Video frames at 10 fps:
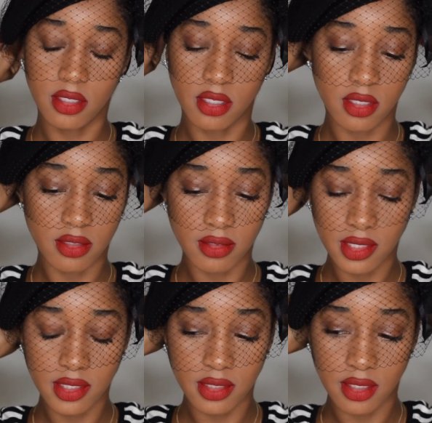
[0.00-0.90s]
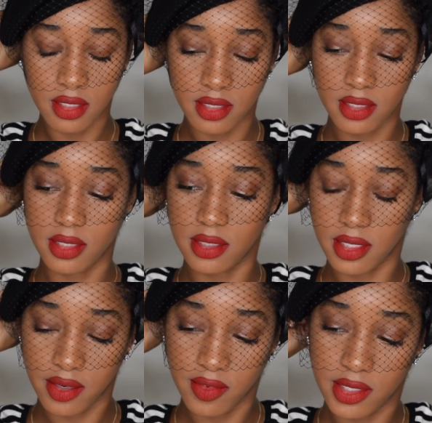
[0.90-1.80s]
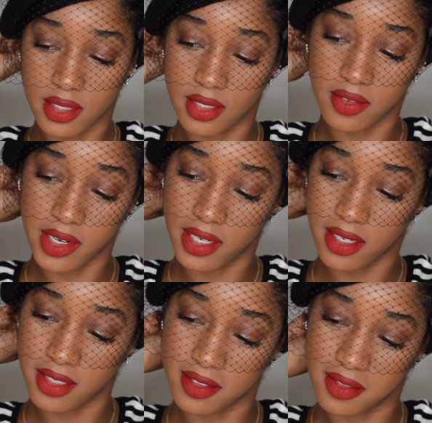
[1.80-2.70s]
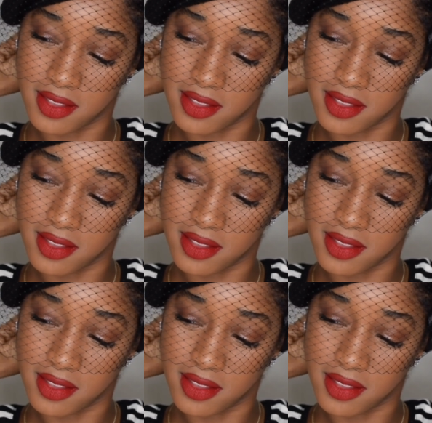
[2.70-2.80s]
Yo, this look is everything right now.